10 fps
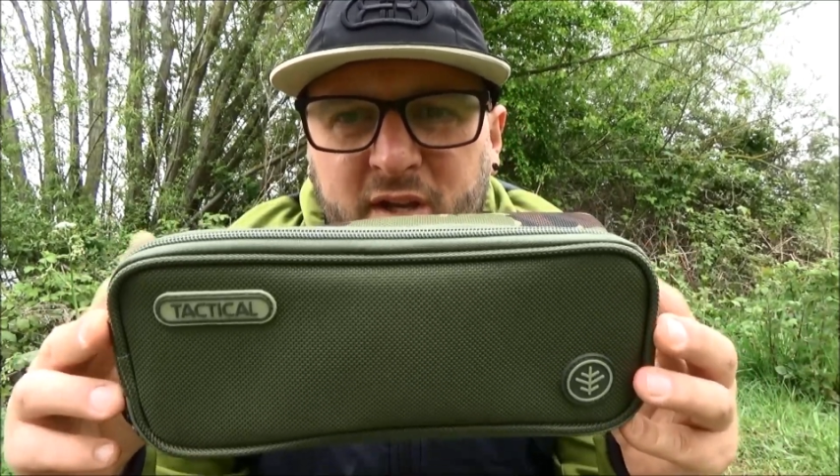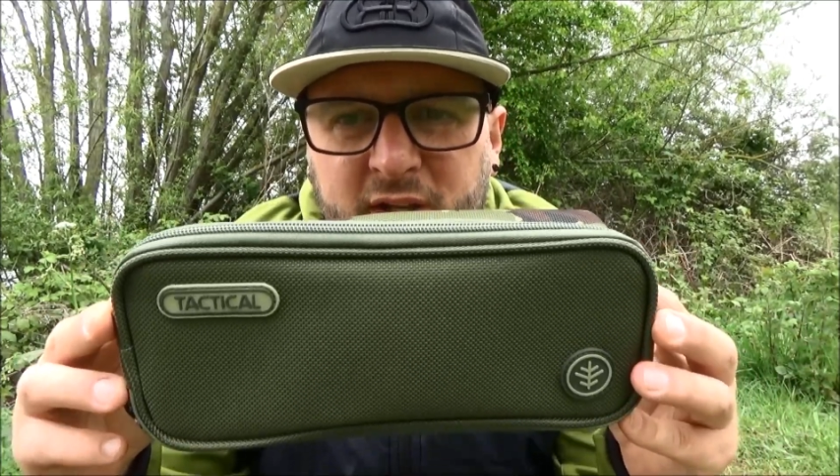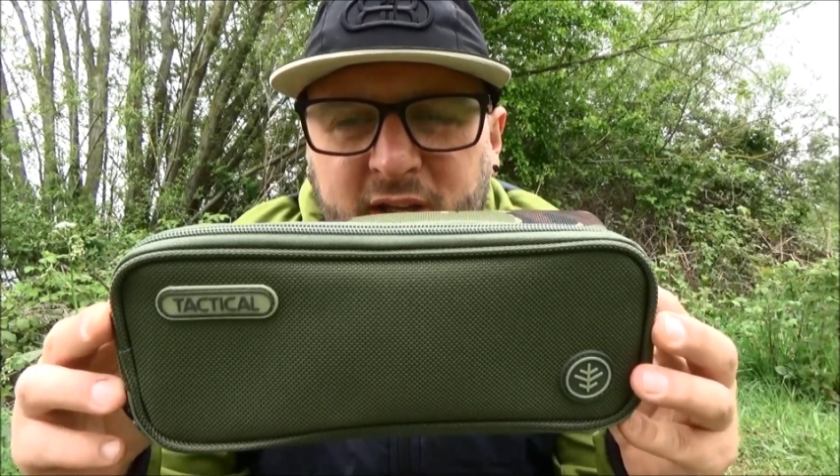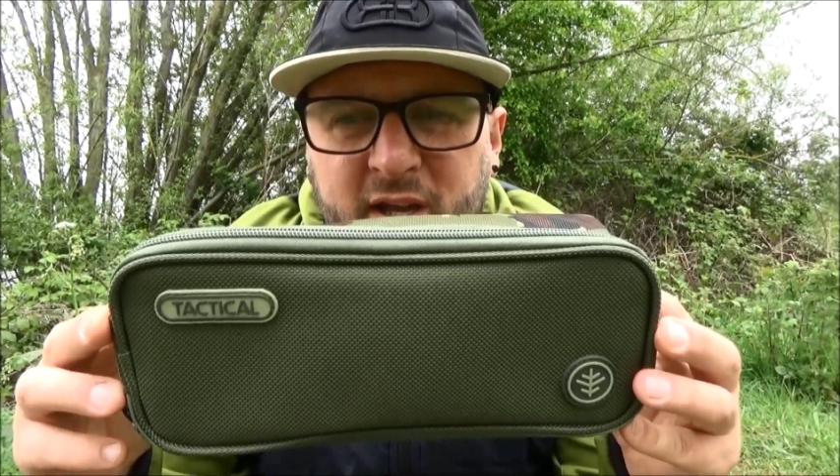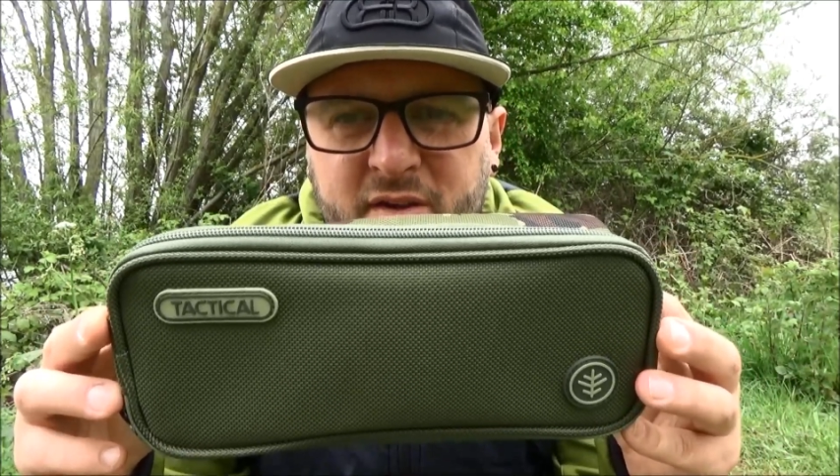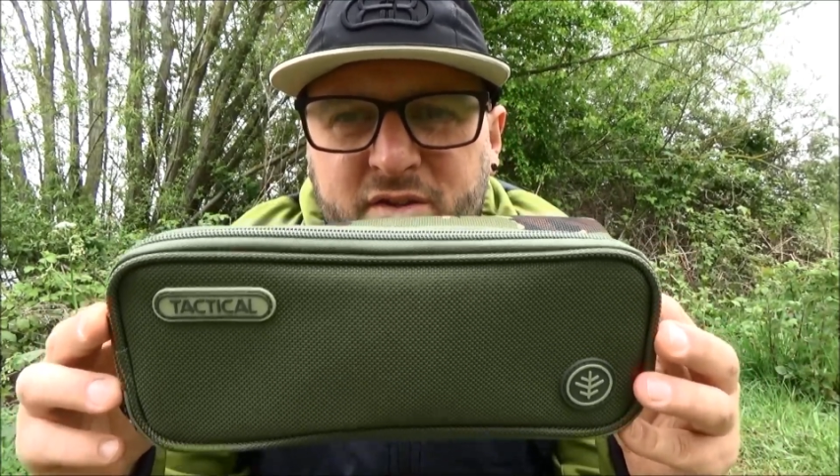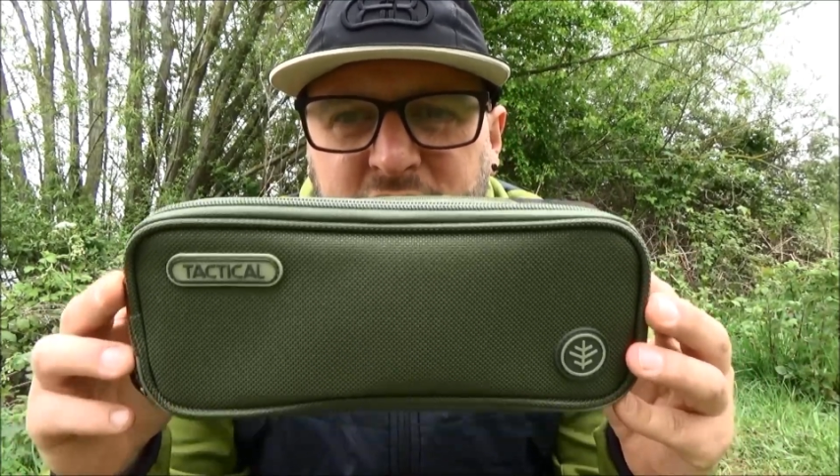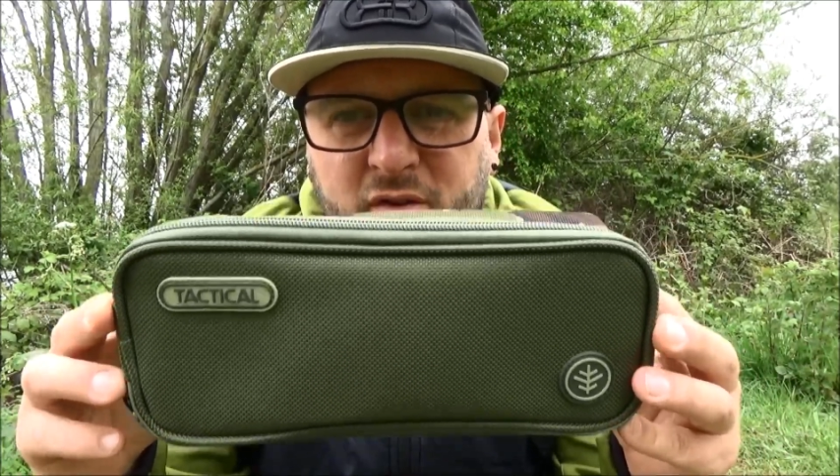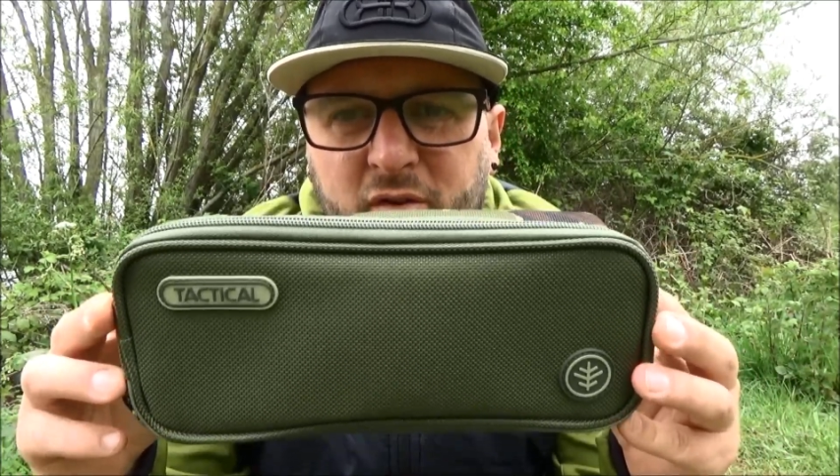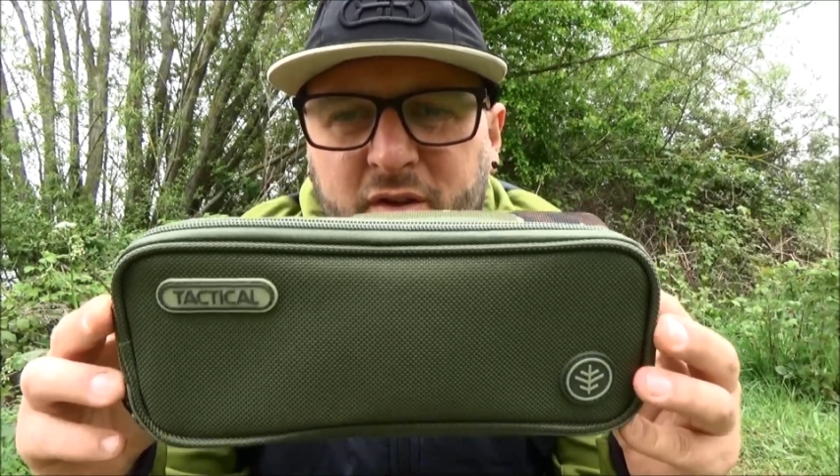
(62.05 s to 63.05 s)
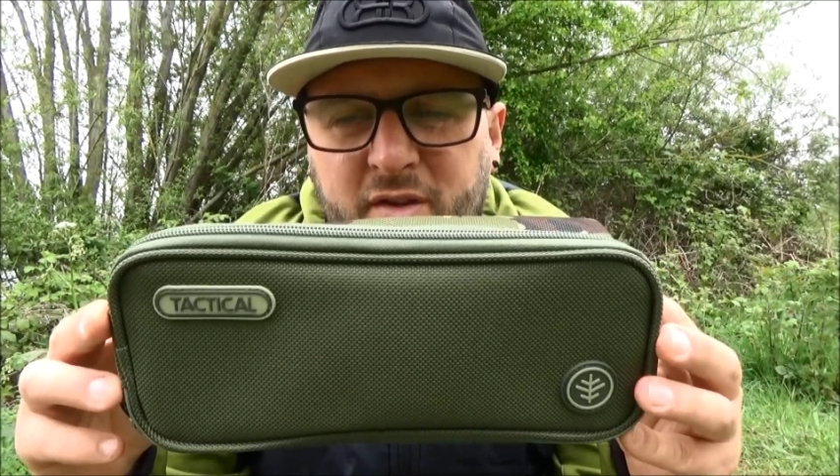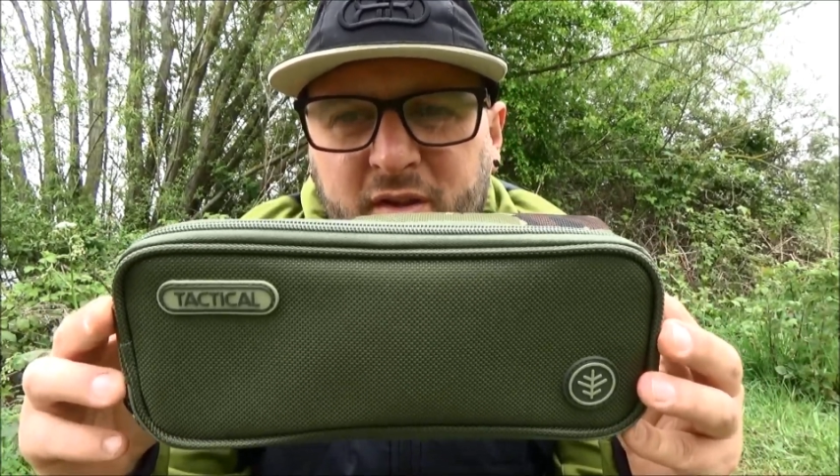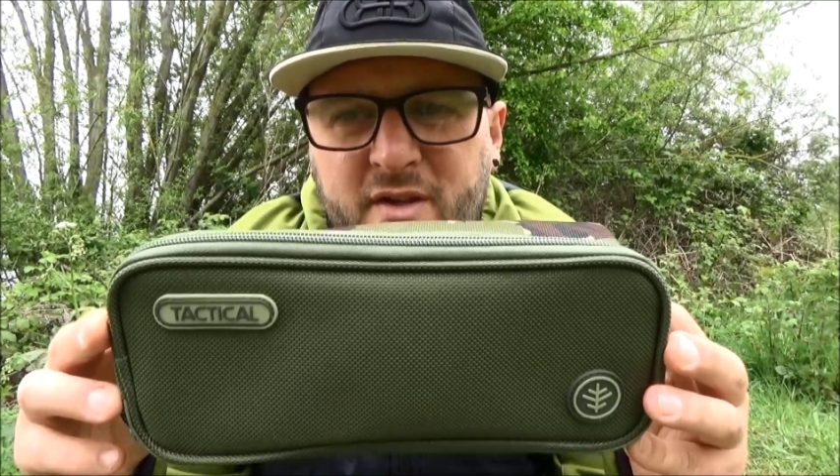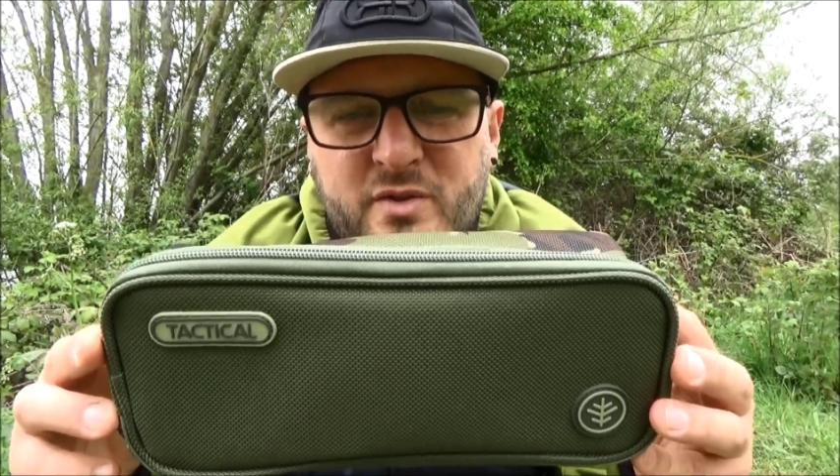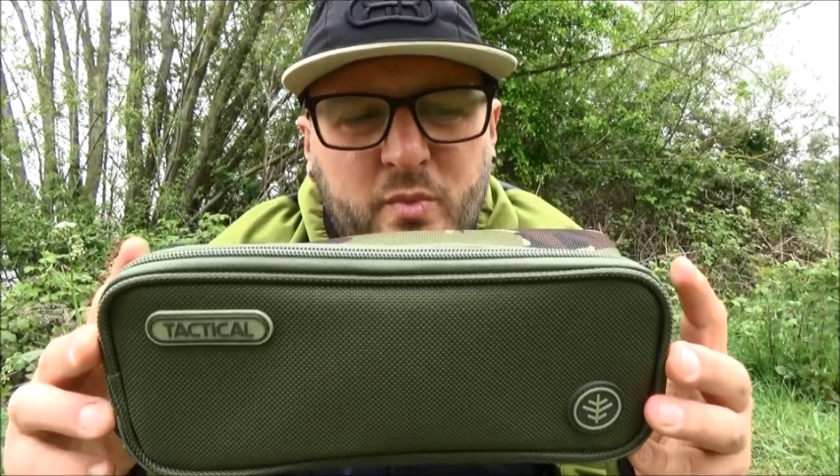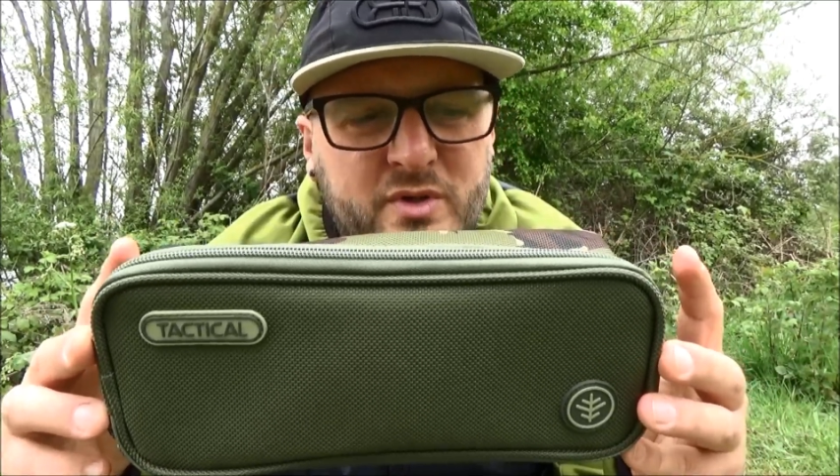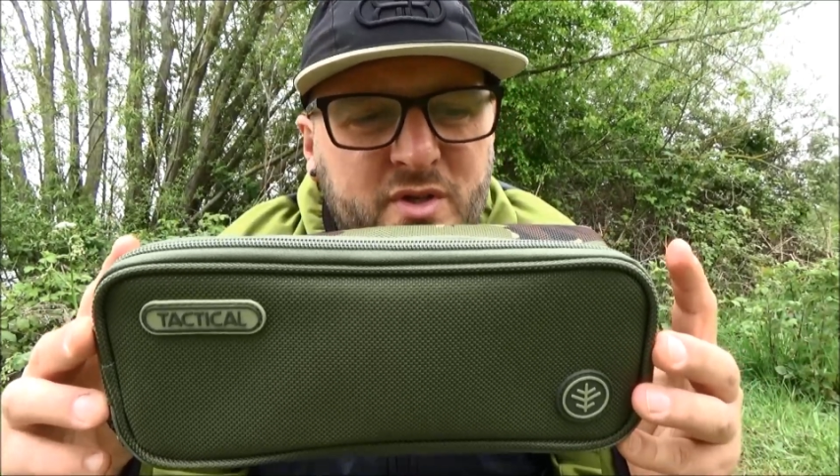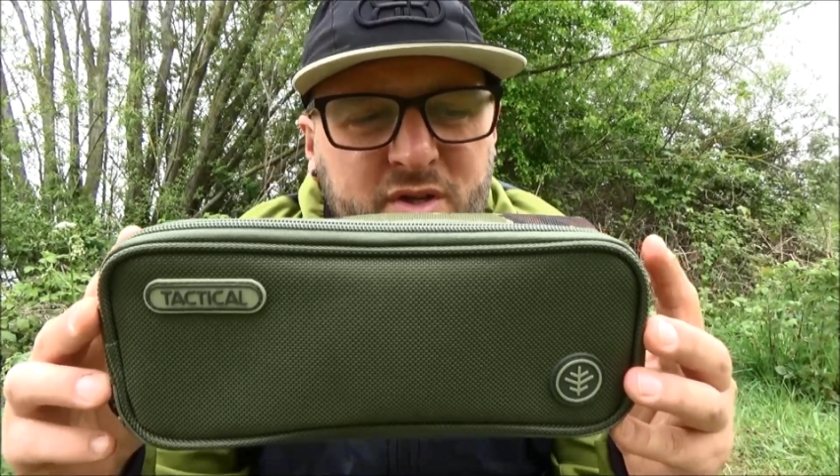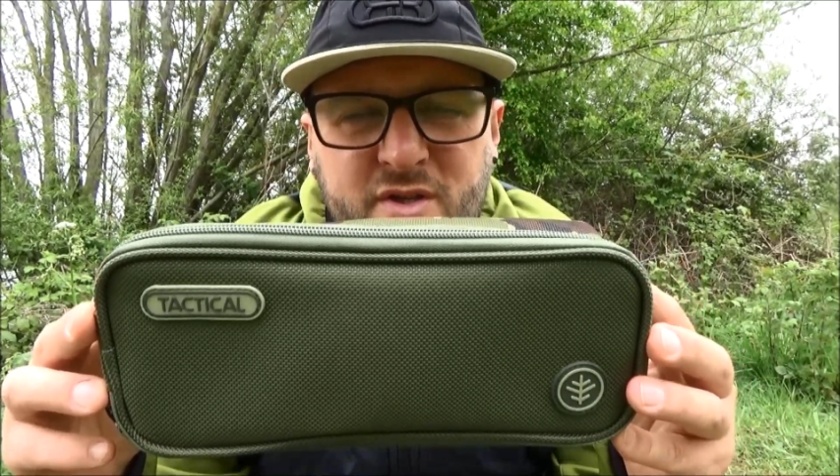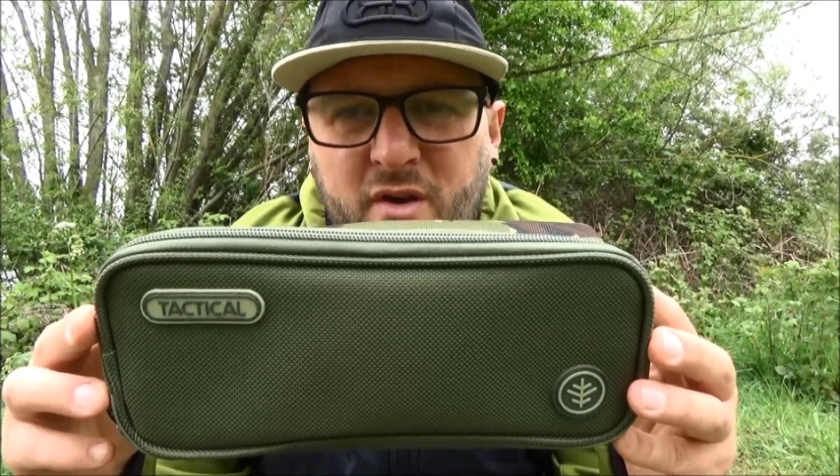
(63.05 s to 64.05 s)
in a case like this,
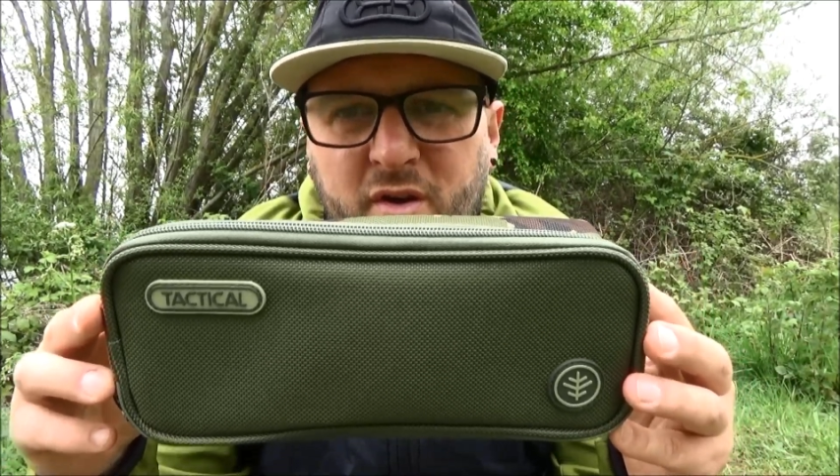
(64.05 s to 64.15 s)
which is